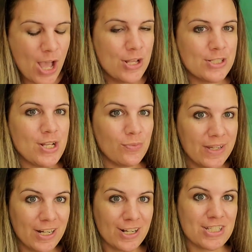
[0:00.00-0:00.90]
So
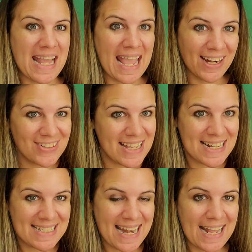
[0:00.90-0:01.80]
readers,
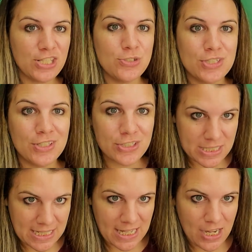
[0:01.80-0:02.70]
annotate today using your
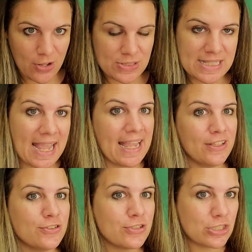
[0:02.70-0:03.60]
sticky notes and
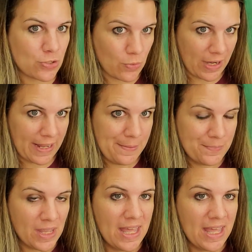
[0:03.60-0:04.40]
your story.